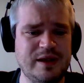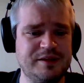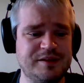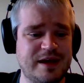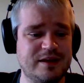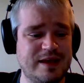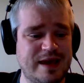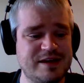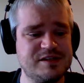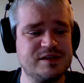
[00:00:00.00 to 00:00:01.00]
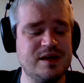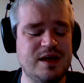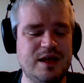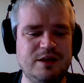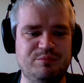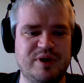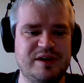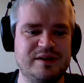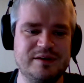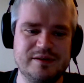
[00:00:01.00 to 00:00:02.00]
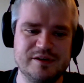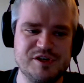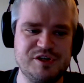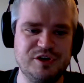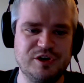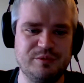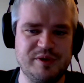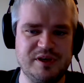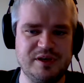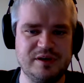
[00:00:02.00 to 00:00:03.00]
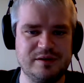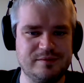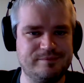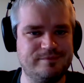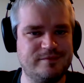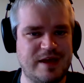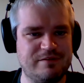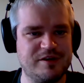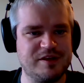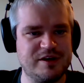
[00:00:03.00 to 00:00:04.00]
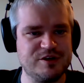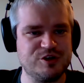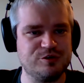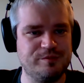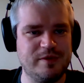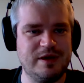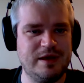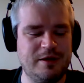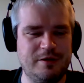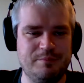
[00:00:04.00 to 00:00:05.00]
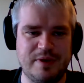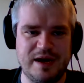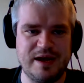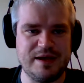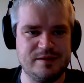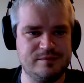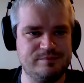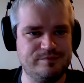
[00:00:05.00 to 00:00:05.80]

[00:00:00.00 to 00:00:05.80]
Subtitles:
in that case. But you're still going to be having that issue. My